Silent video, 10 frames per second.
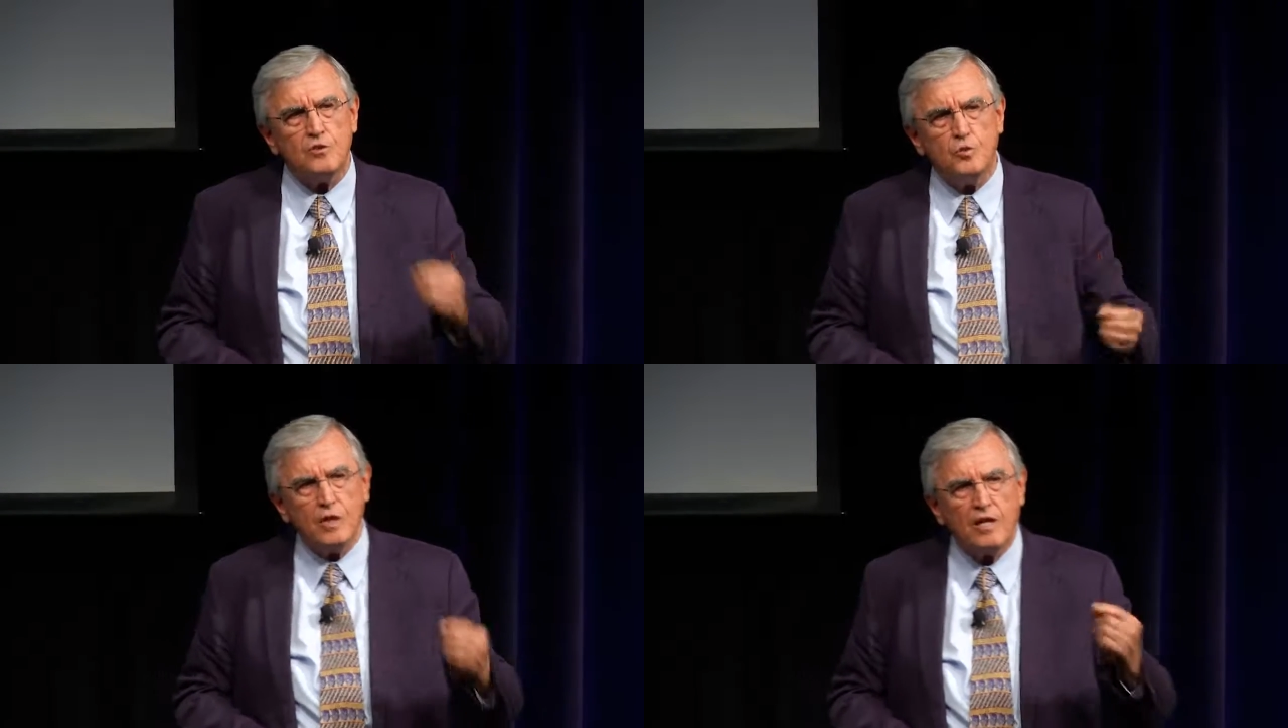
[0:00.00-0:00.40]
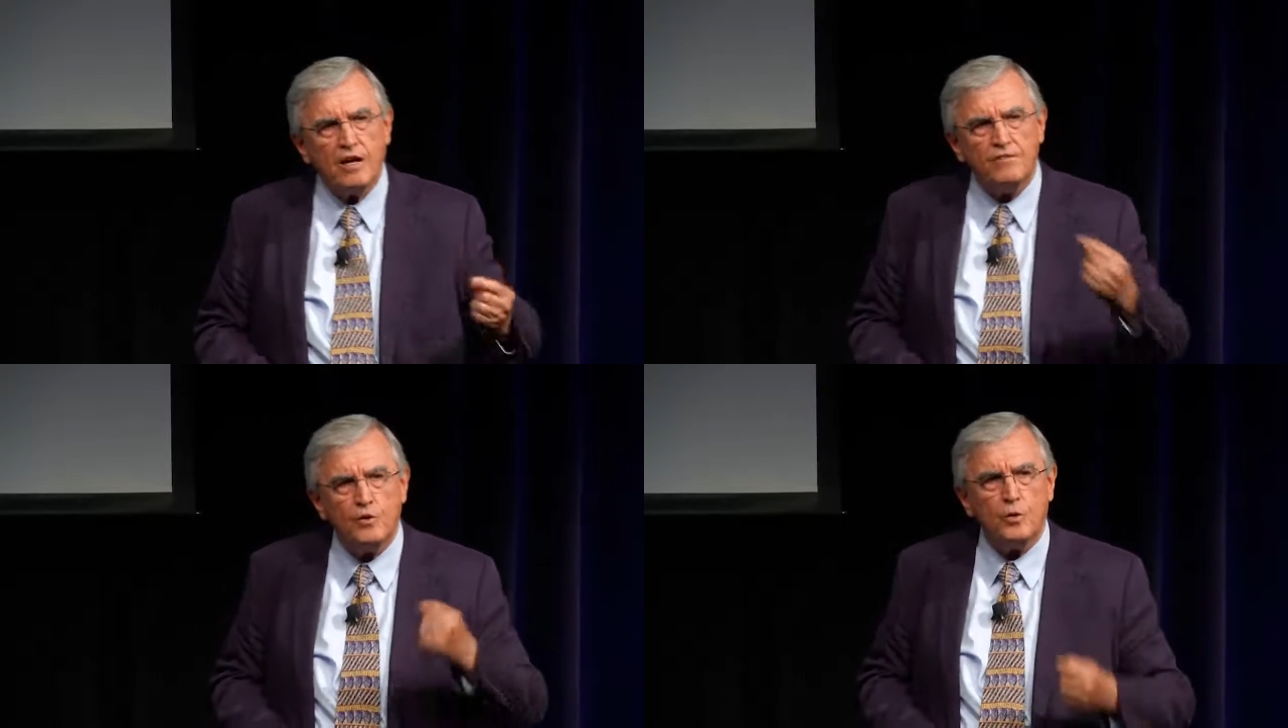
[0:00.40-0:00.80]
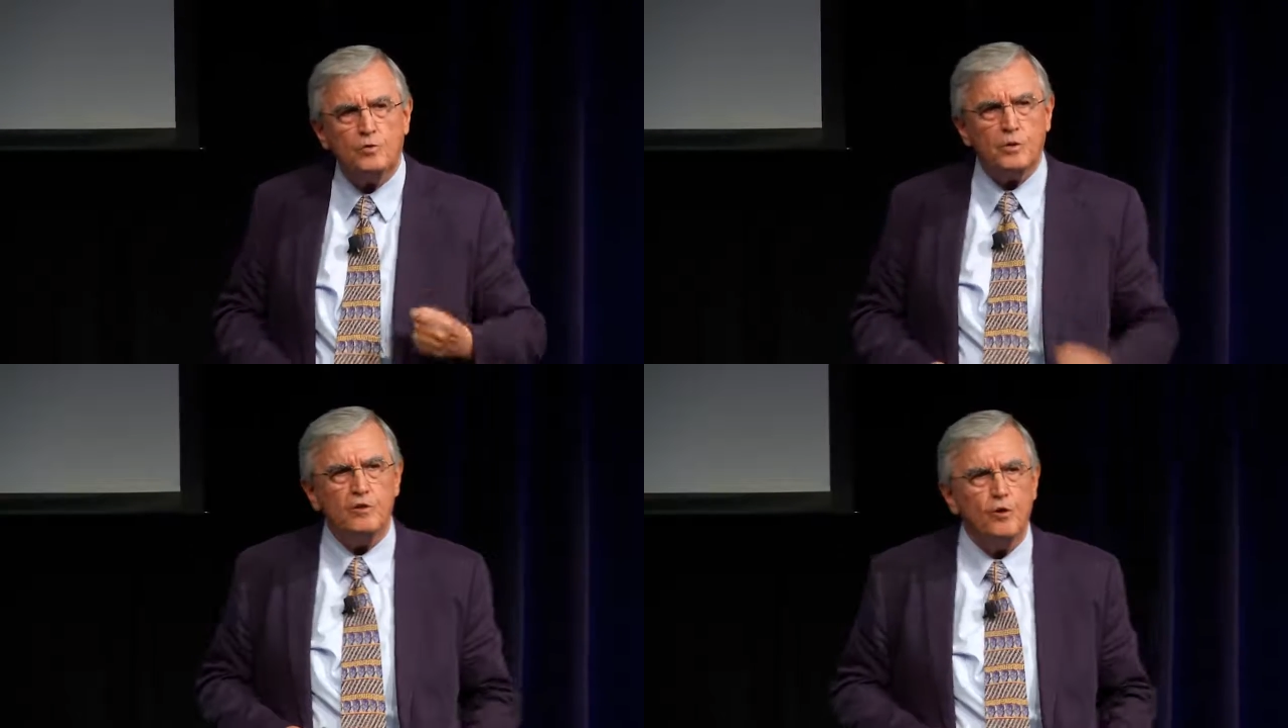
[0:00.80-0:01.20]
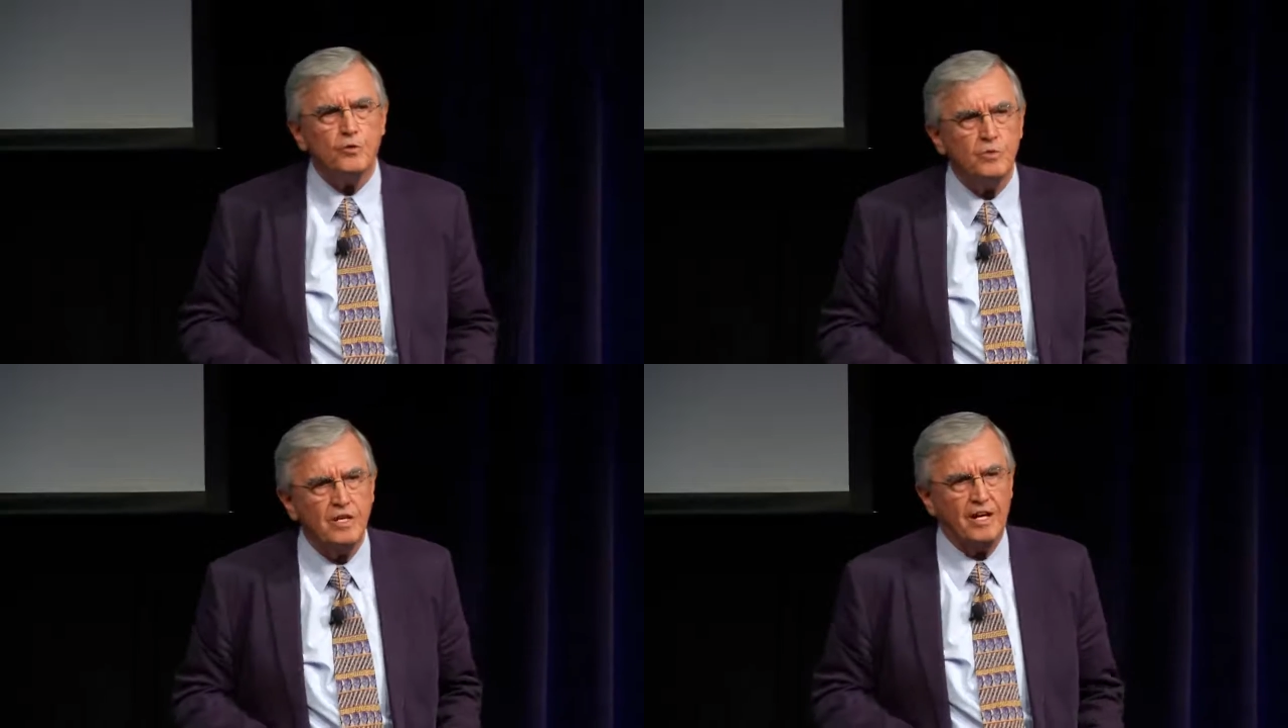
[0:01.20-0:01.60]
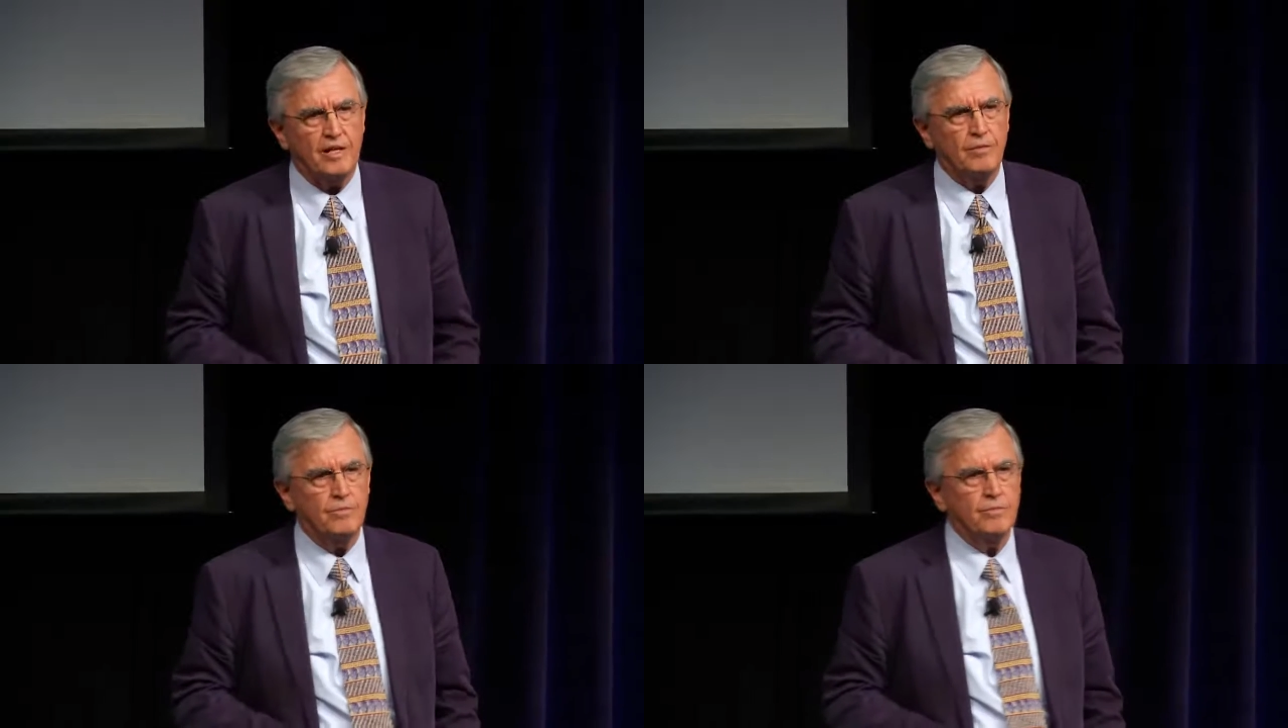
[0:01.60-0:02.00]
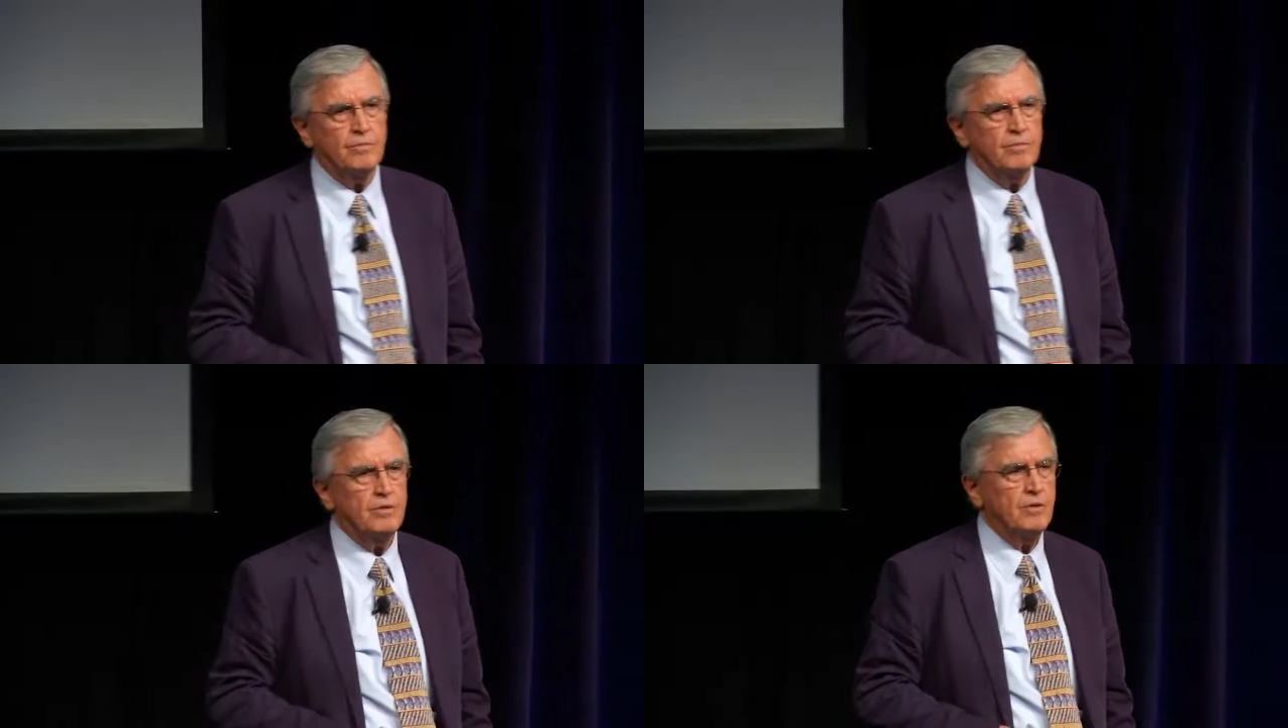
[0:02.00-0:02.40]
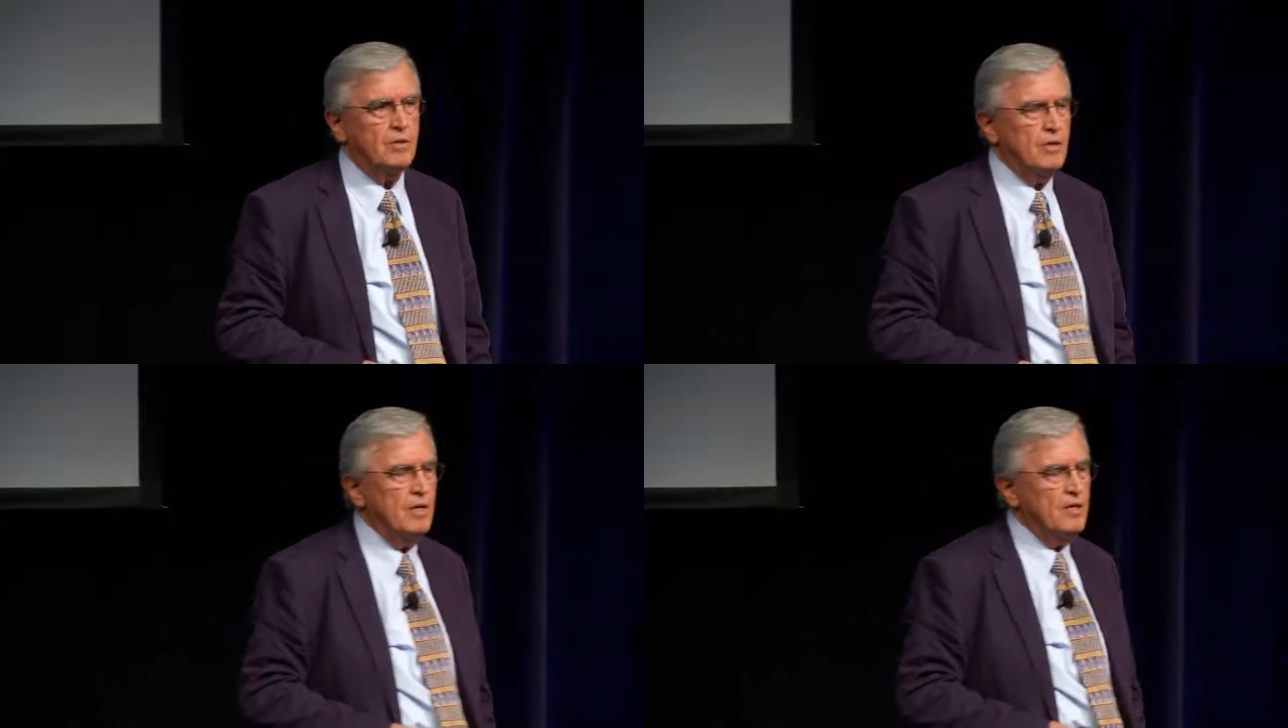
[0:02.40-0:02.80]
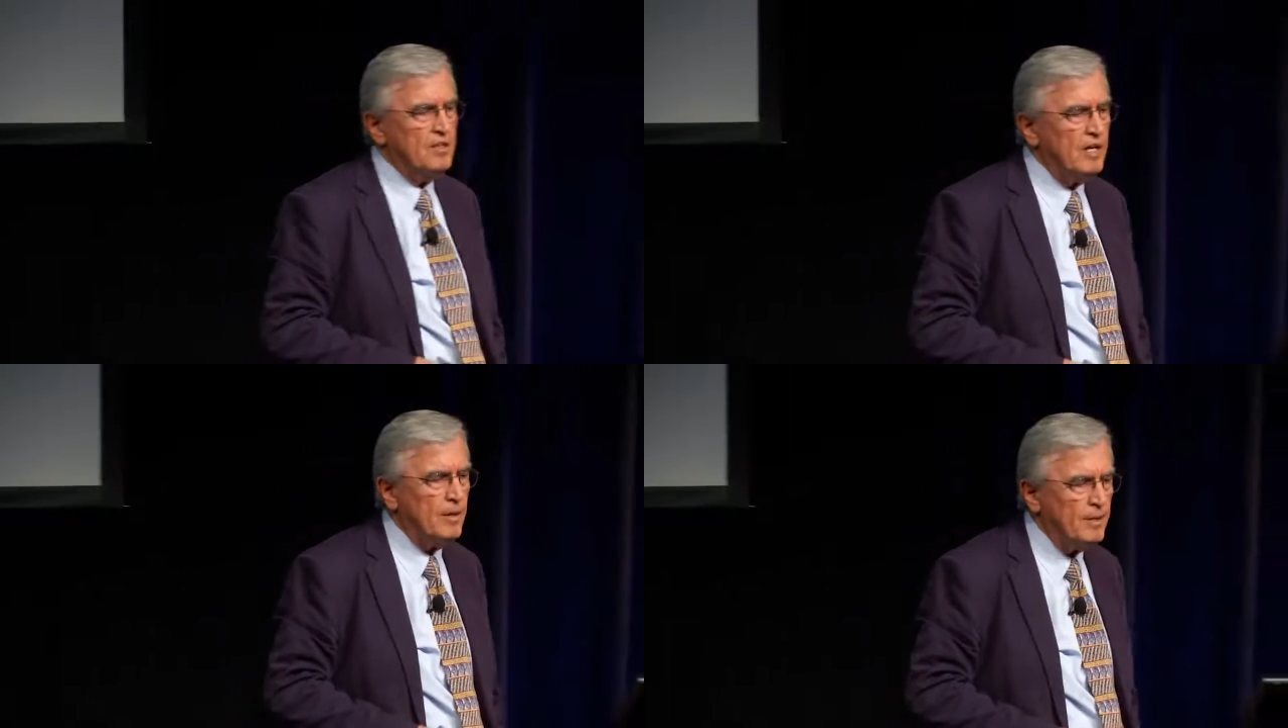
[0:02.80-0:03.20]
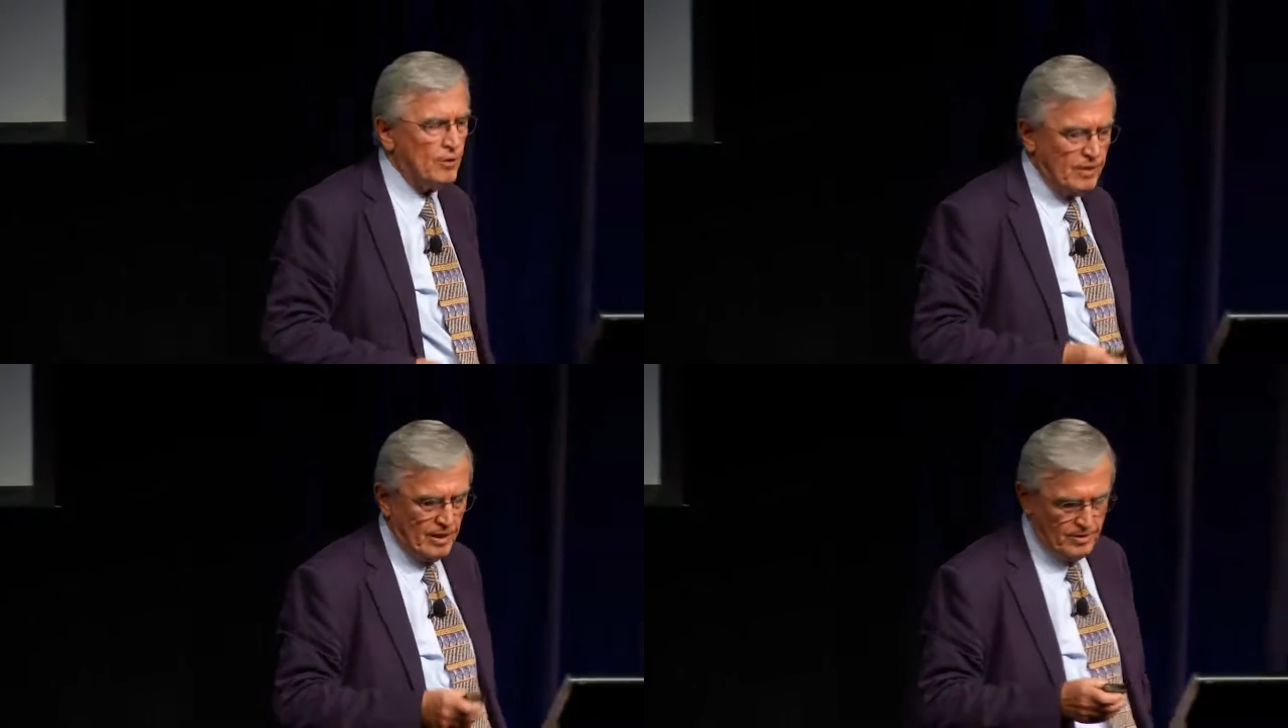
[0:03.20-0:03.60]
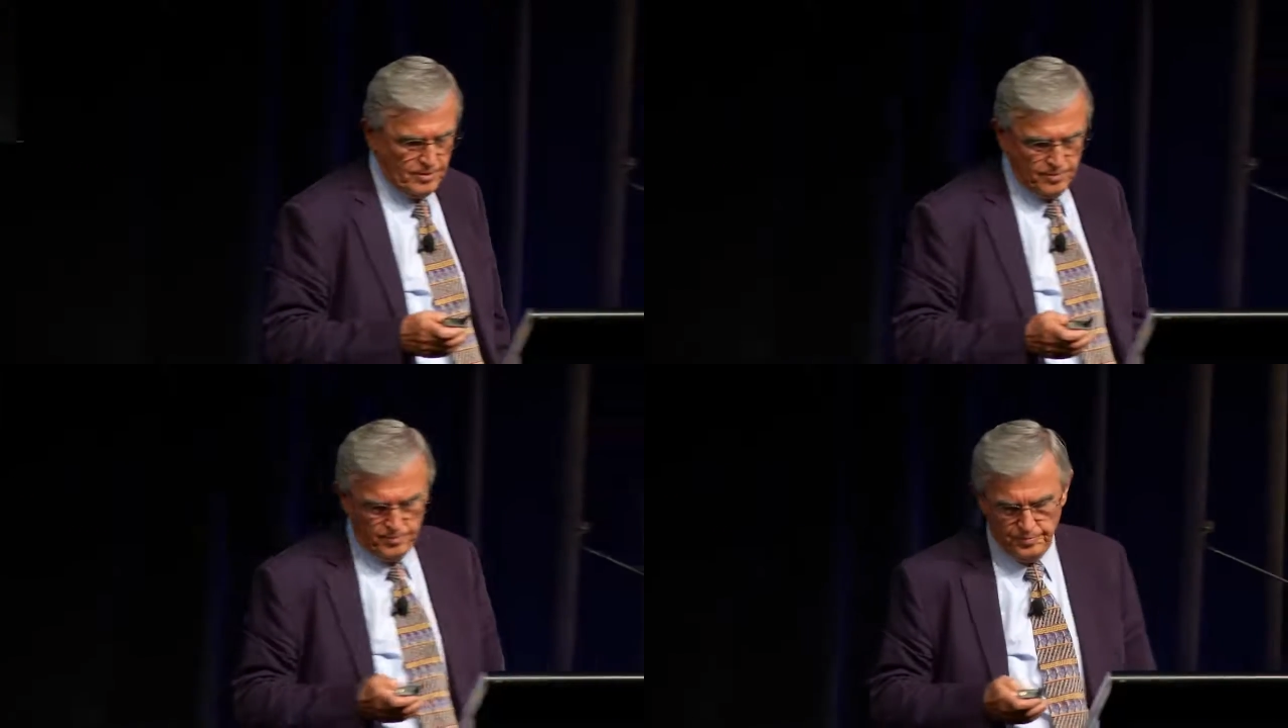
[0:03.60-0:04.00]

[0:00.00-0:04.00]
to recover what we know today. Think about that.